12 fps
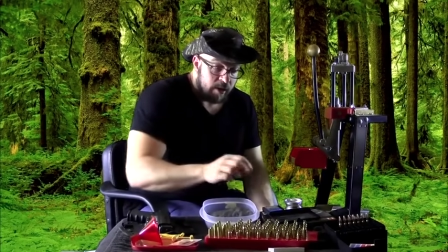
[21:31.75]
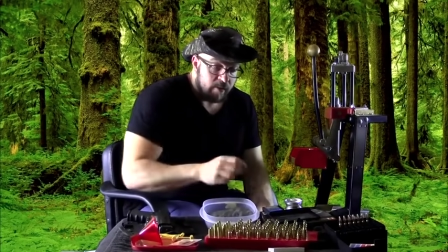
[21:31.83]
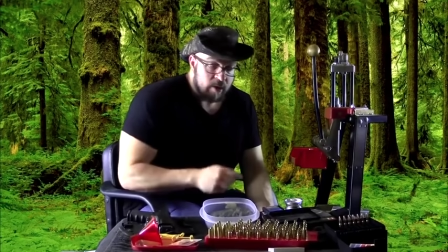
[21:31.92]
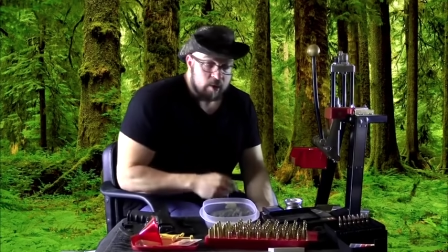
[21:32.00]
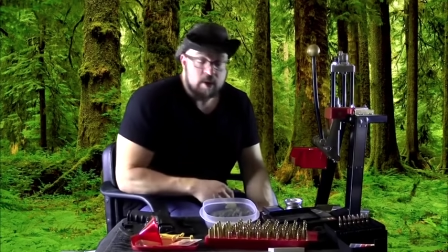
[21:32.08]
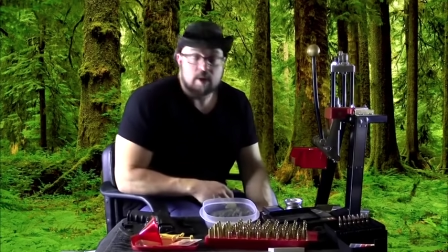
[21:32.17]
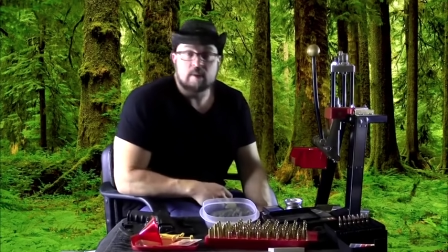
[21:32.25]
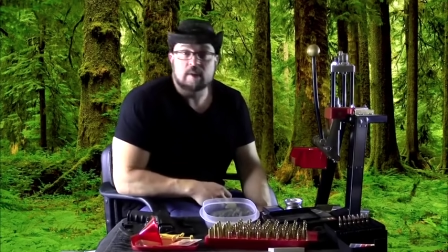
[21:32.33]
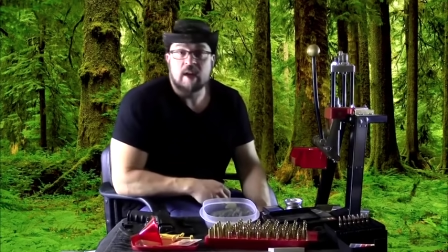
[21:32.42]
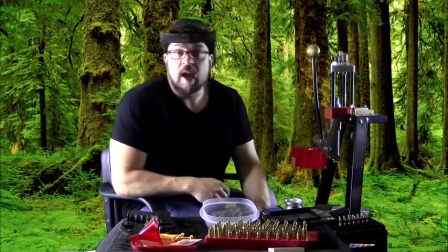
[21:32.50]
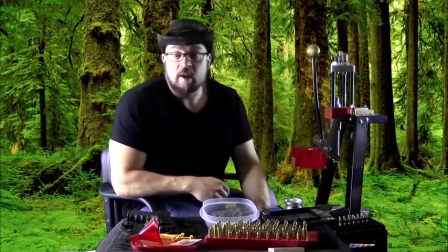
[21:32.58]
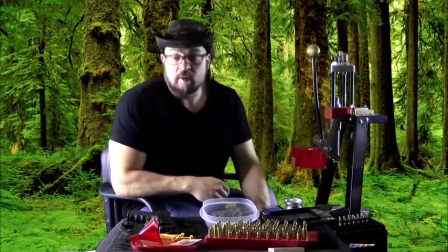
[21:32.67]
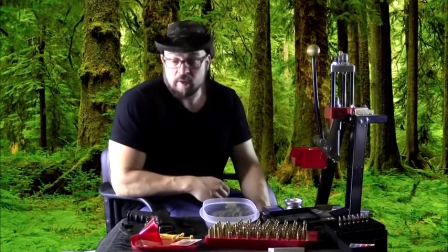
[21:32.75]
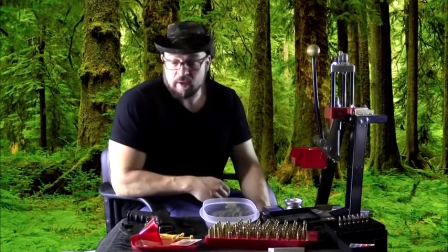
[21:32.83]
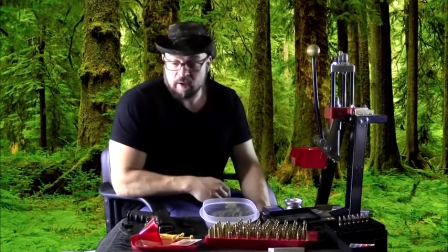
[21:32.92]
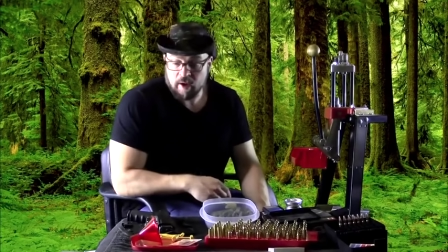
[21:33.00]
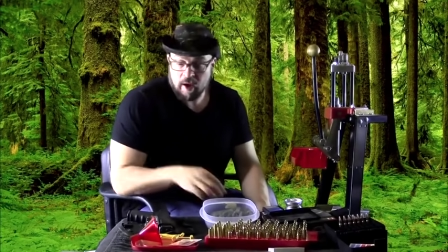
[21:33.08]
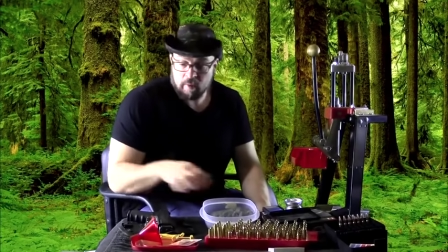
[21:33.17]
even though he was down on the
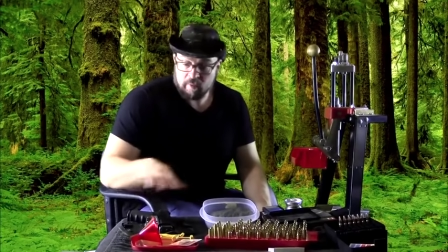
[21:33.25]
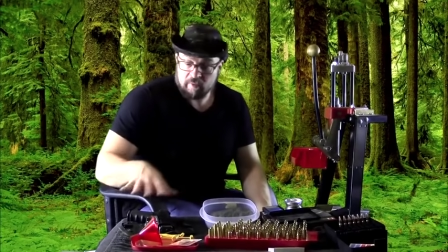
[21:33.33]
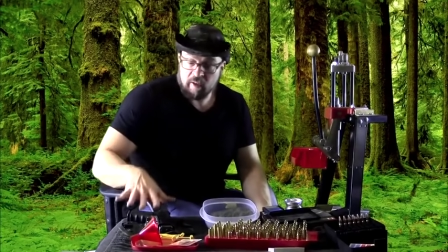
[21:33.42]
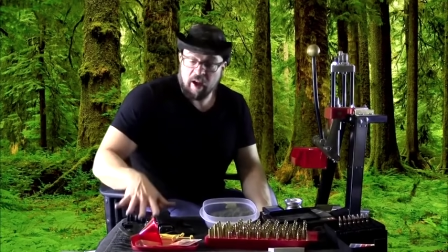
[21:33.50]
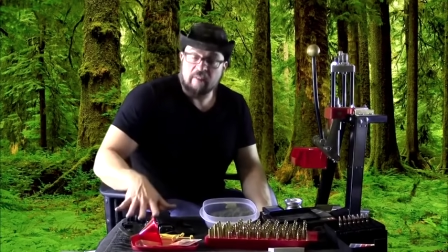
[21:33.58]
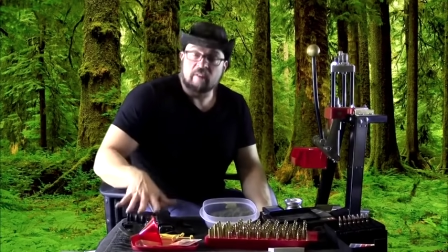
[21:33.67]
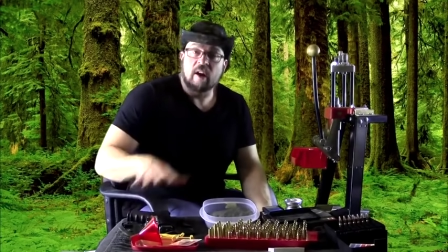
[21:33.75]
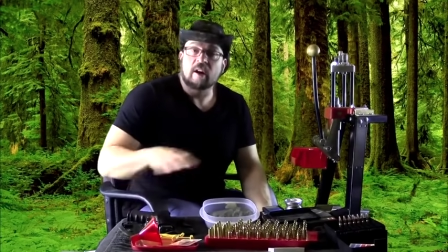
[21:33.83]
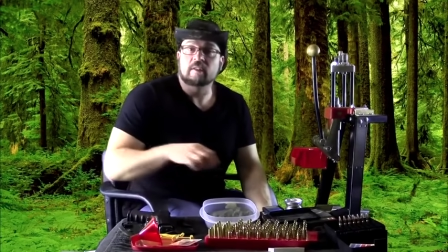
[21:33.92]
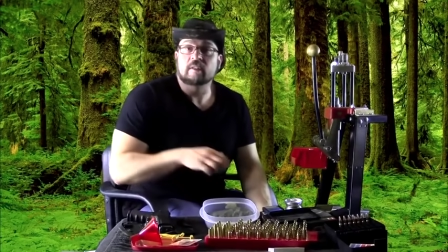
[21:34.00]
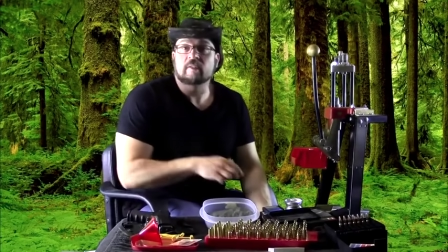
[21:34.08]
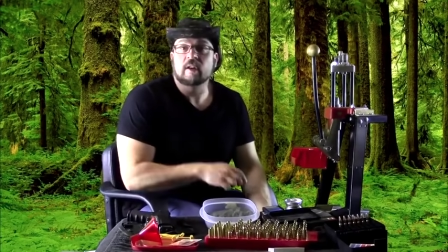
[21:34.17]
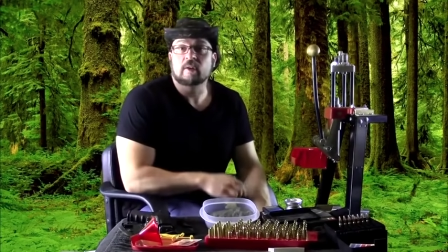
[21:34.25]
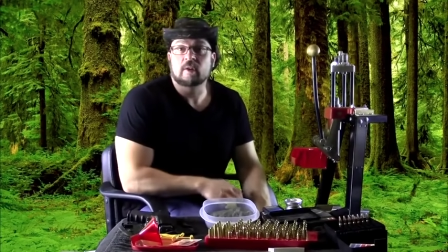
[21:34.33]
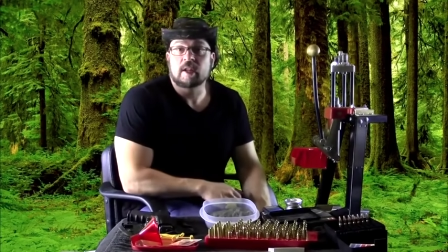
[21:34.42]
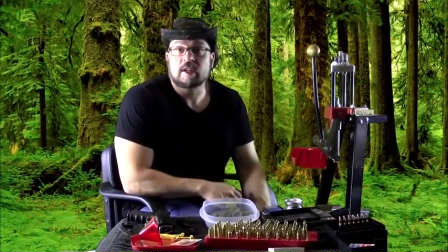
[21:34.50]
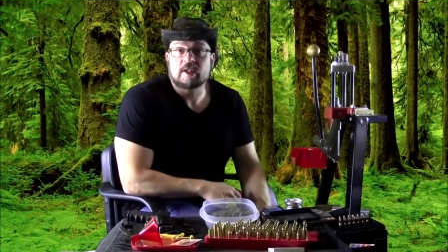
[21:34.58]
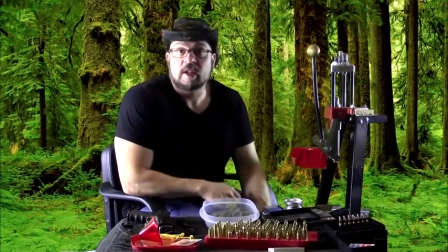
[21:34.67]
ground with 5 rounds of federal
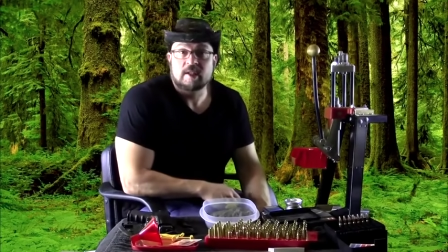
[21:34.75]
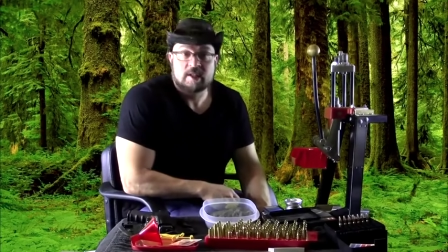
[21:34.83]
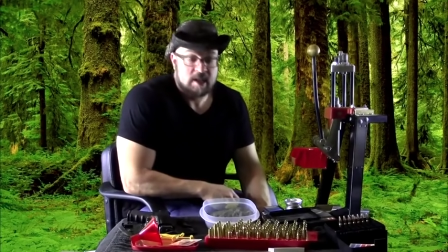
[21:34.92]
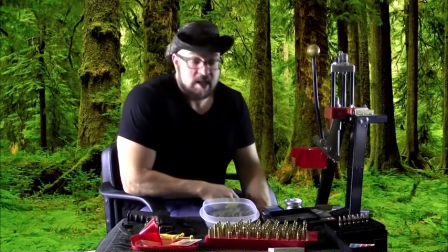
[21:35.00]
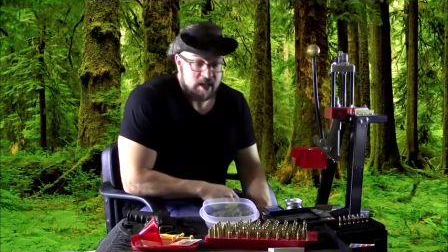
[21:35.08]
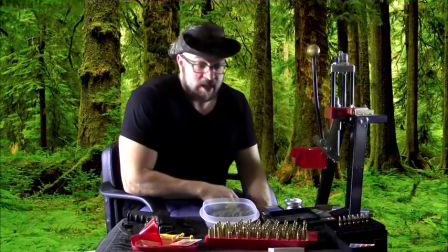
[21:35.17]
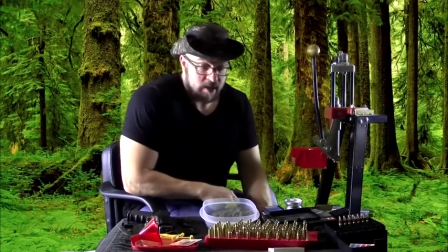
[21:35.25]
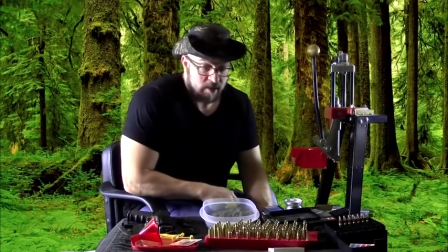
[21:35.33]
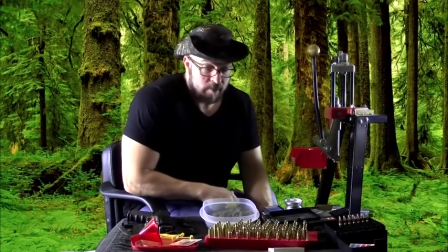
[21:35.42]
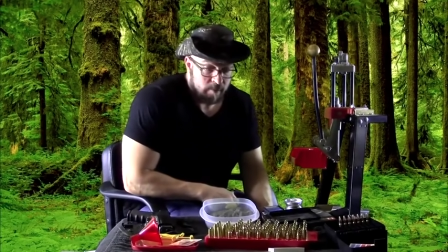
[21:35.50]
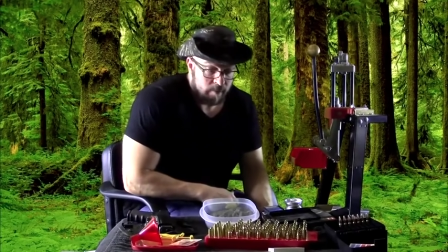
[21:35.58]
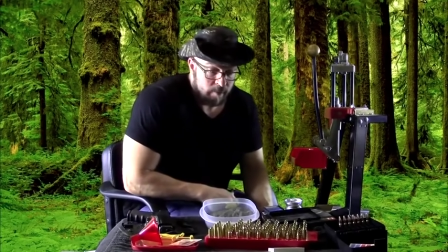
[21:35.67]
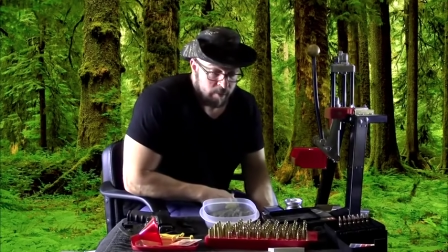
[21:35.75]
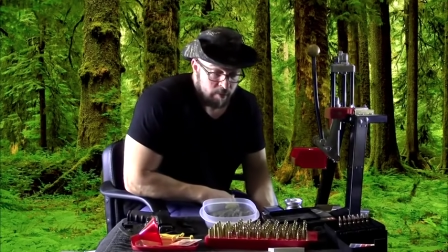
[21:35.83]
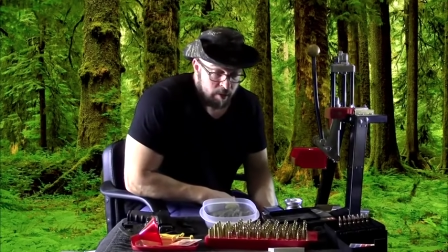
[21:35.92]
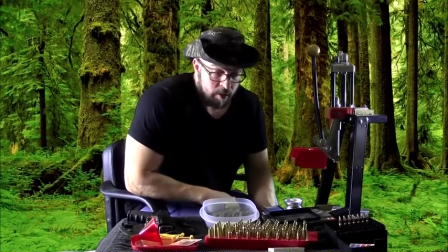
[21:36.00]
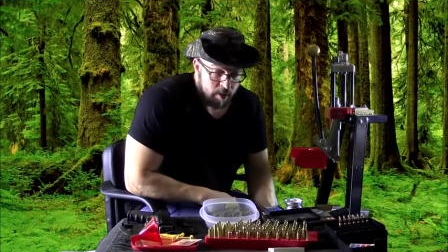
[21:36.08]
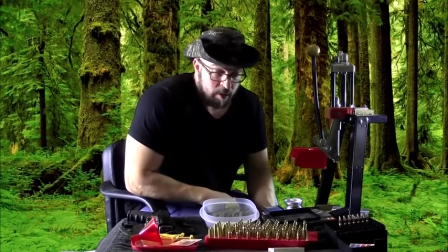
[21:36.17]
HST in him.
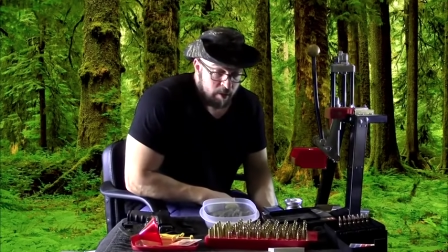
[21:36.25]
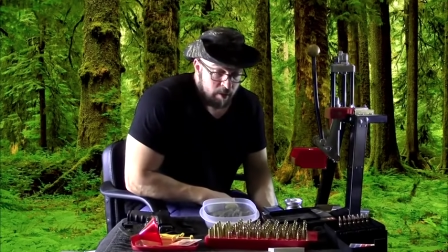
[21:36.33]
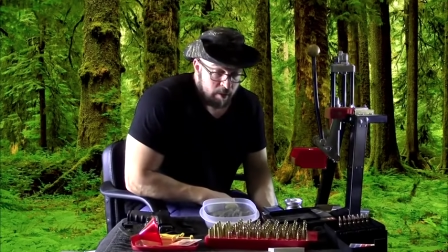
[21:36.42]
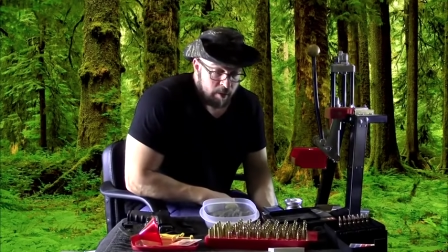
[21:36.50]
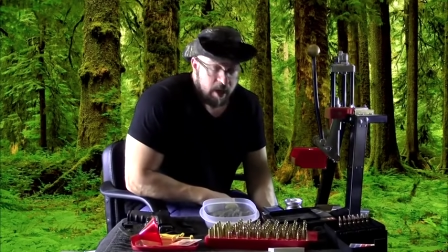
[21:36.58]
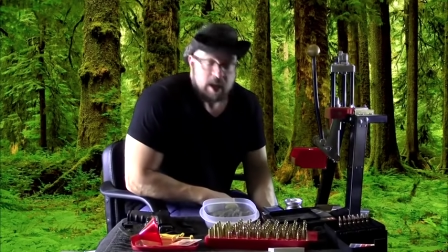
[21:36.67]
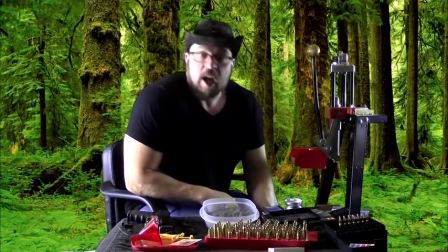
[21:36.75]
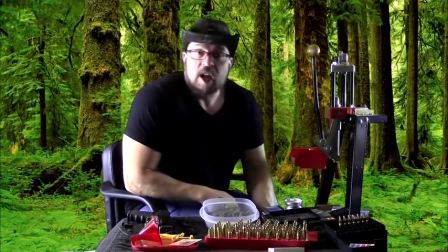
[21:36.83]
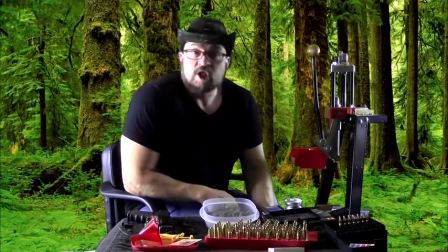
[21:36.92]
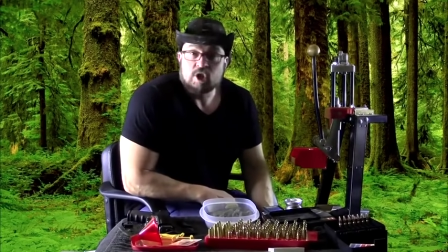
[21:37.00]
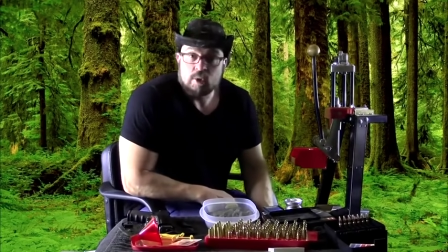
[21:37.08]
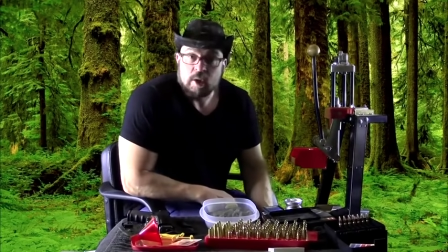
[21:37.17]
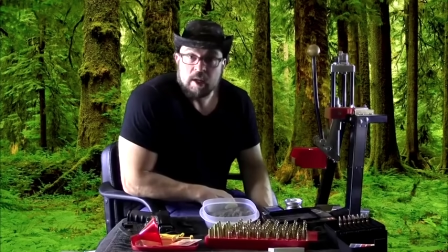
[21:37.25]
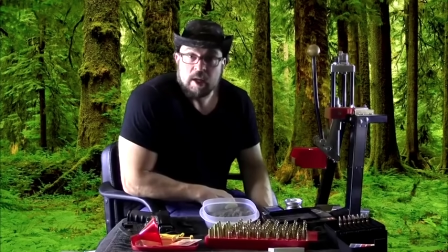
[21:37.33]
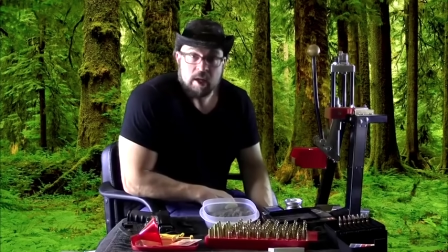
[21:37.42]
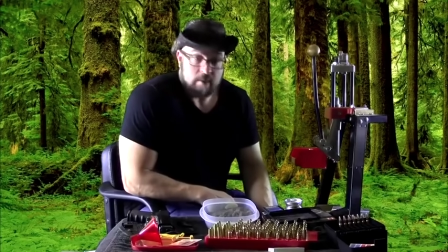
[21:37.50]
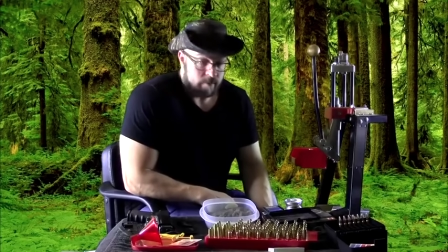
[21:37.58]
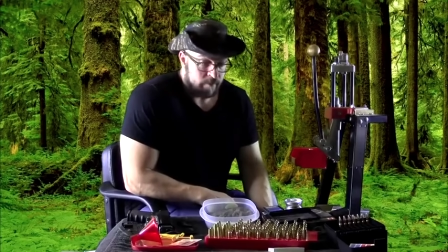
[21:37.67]
And I shoot
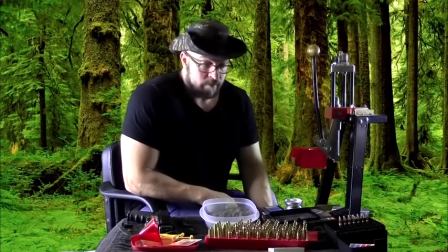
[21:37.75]
again.